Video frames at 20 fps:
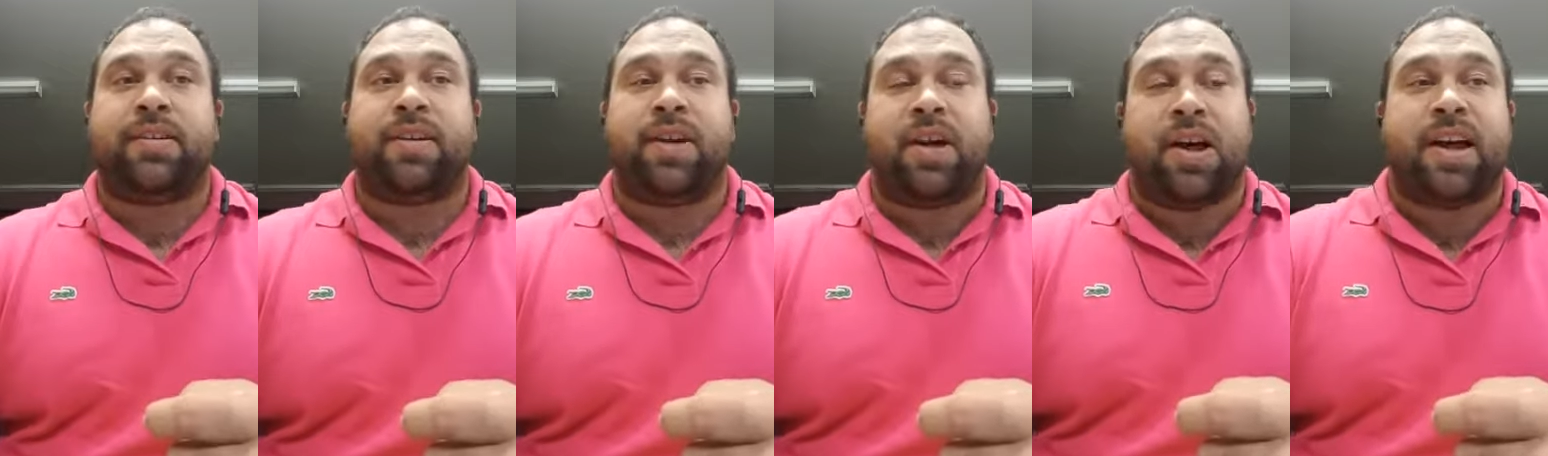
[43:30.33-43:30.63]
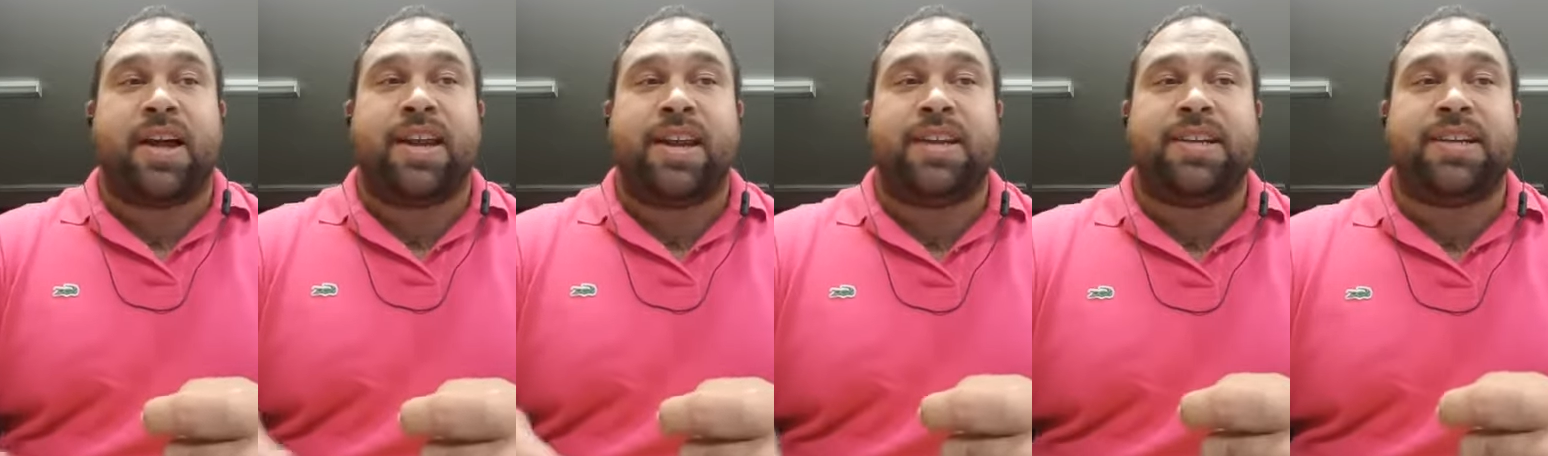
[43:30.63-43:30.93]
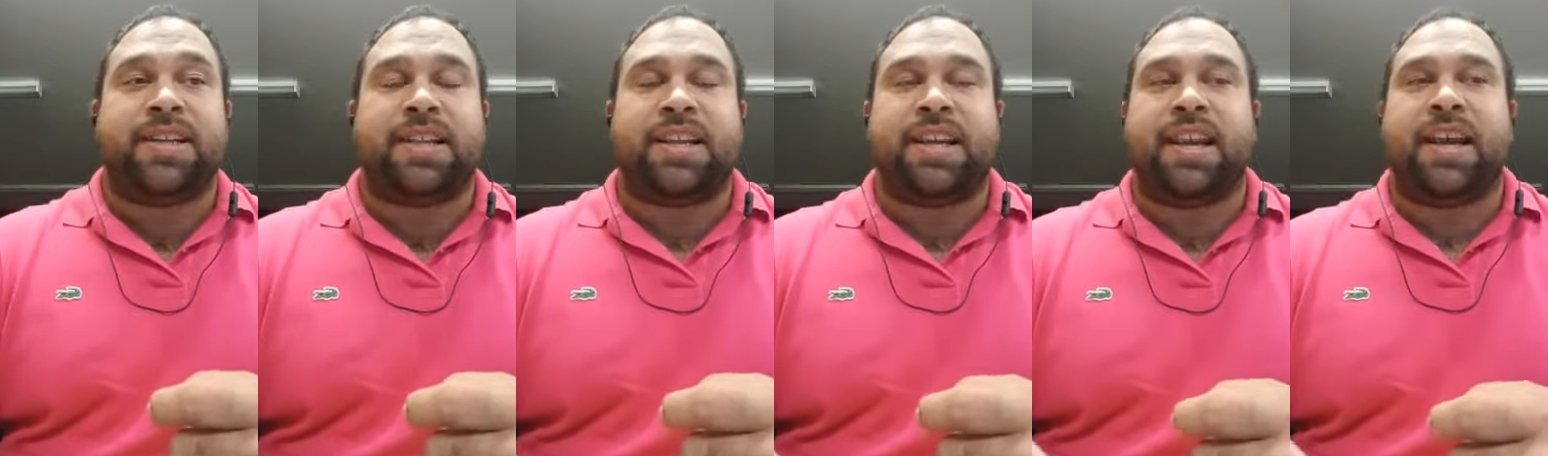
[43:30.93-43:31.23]
I need to
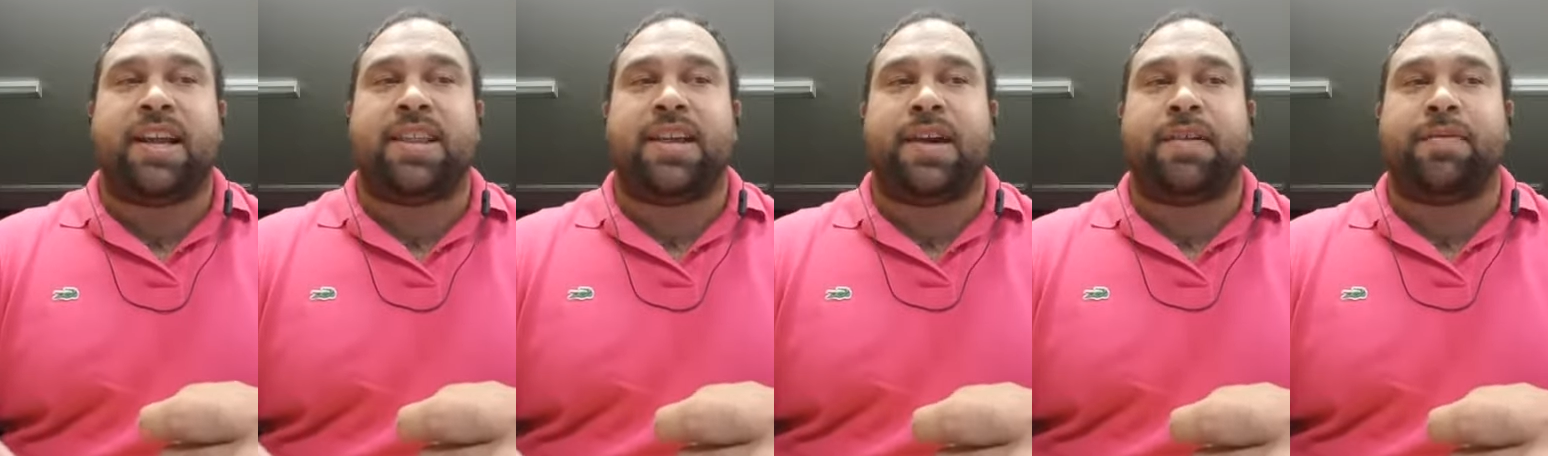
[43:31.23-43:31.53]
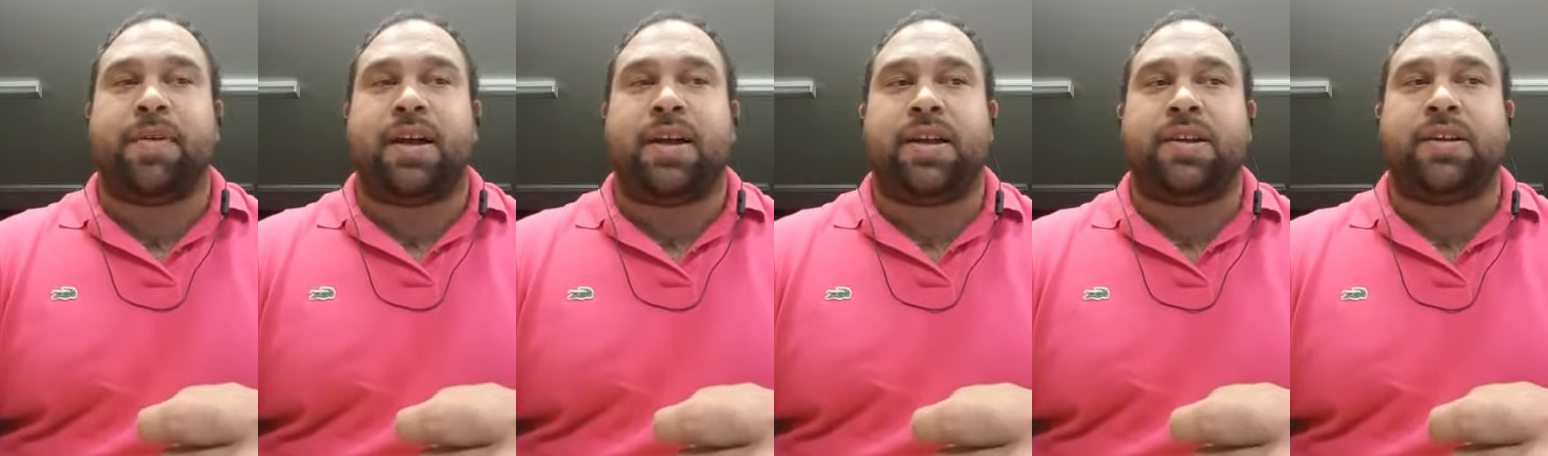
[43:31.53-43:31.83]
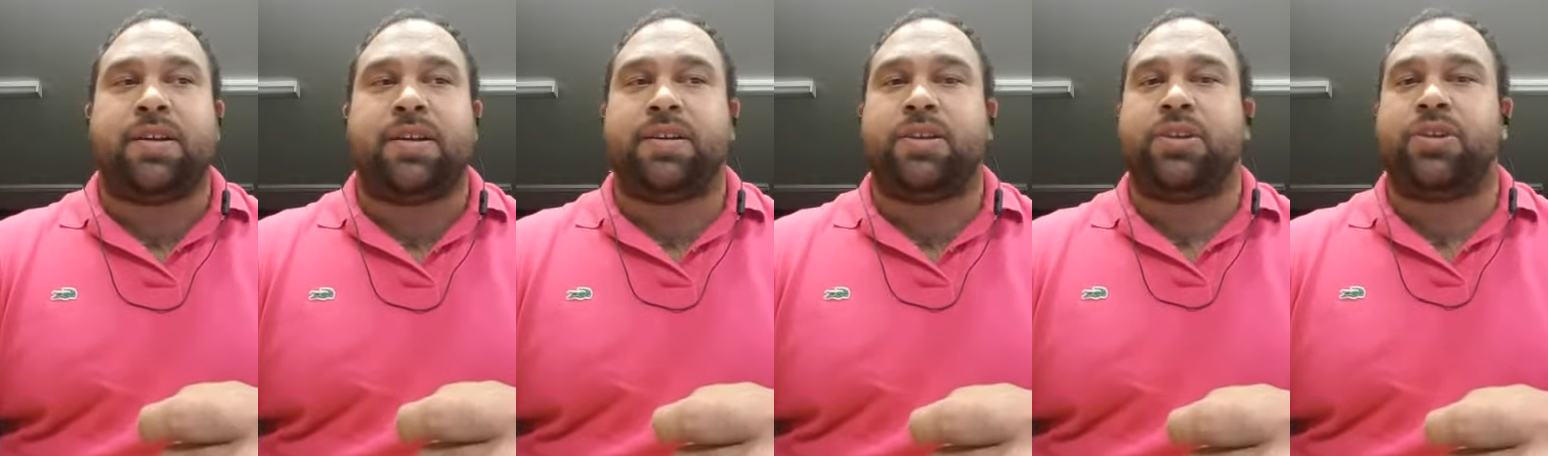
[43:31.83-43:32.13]
clean out that ruck,
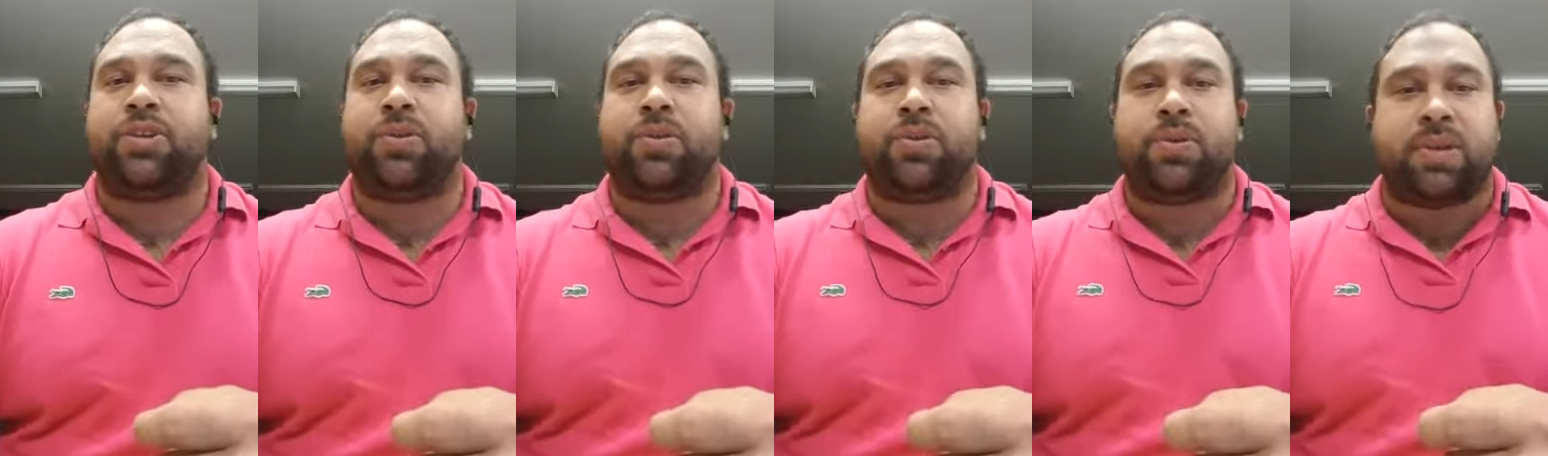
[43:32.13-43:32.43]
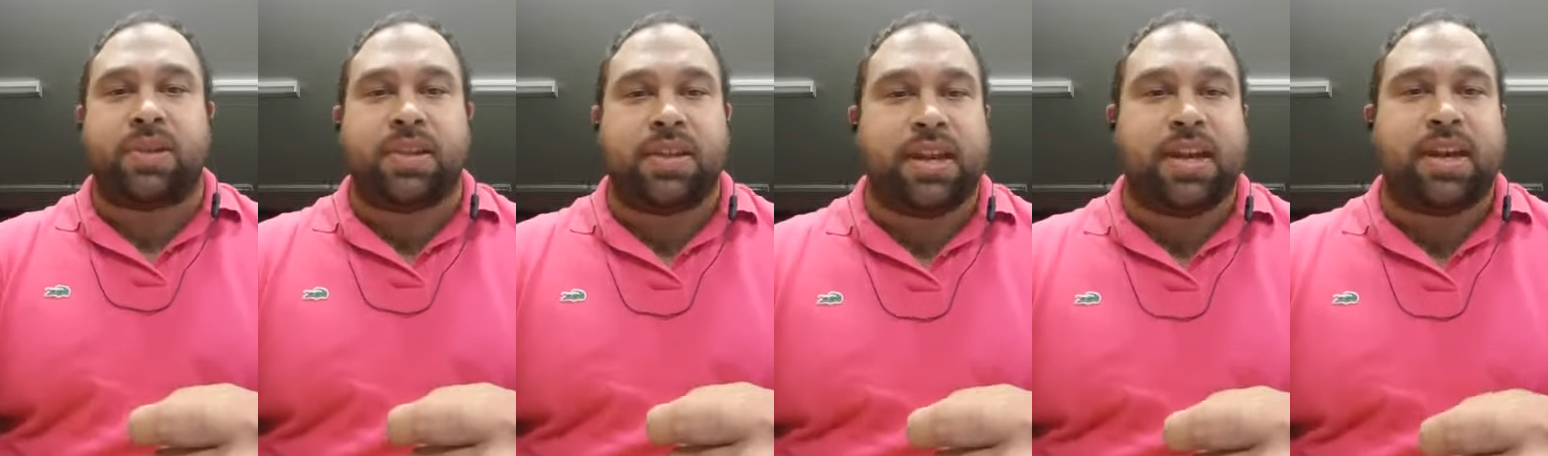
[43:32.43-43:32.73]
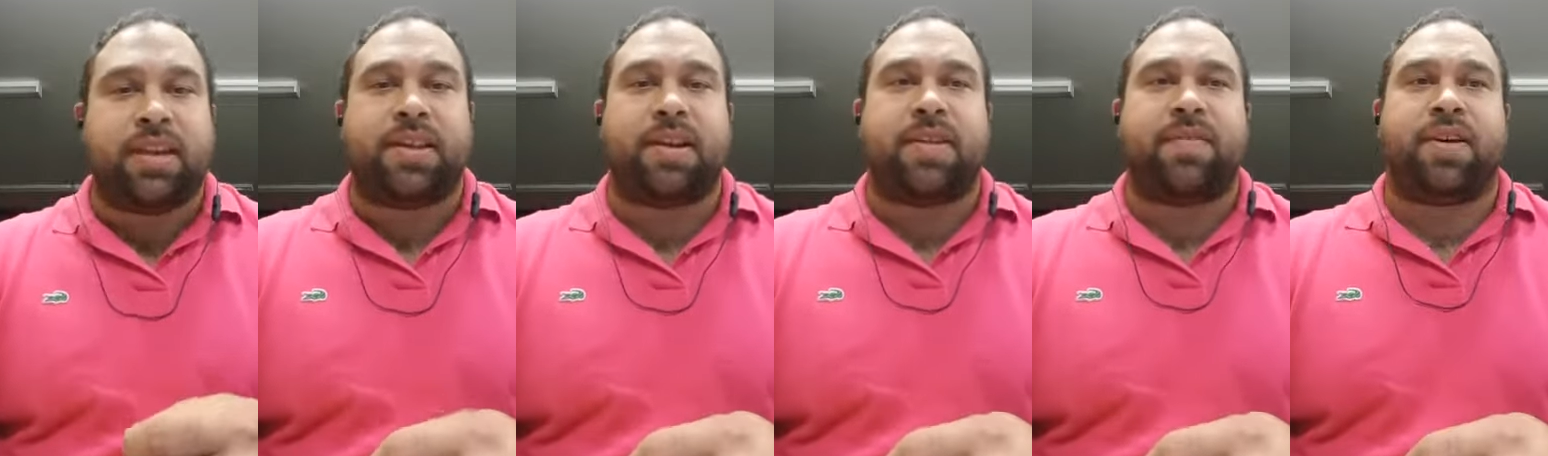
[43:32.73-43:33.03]
sure, clean out
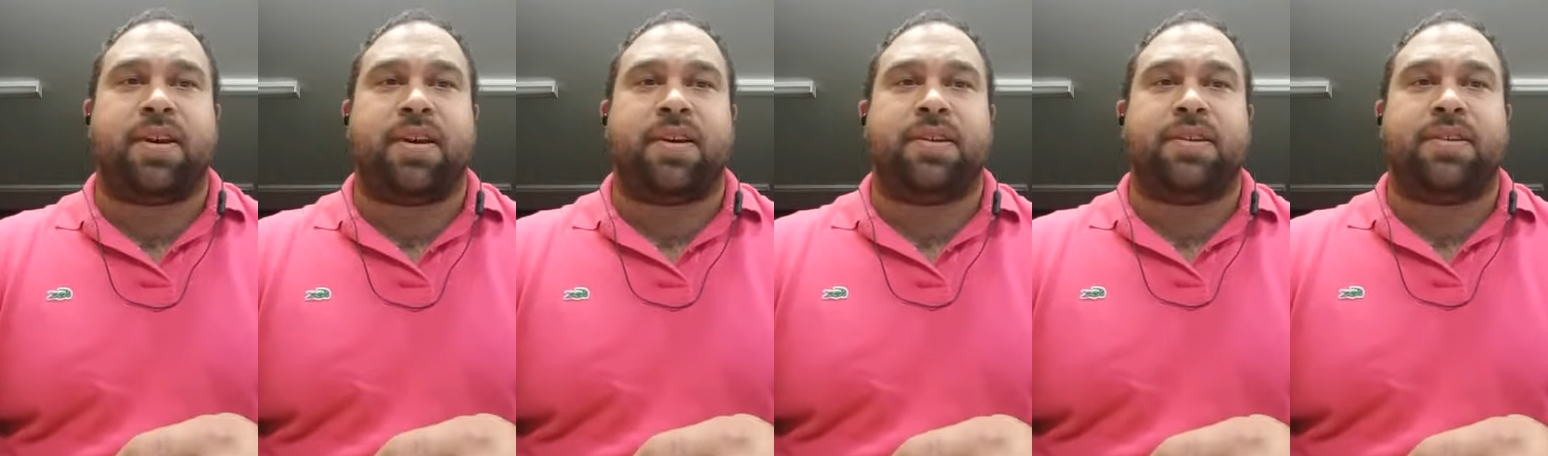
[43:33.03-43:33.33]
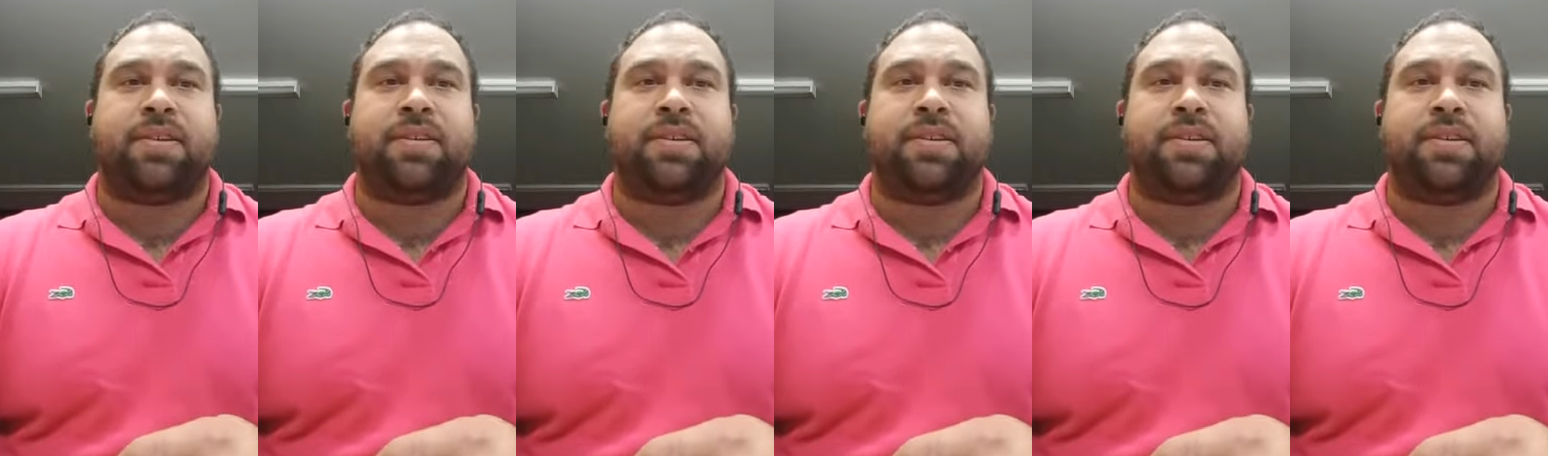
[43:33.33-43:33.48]
that ruck.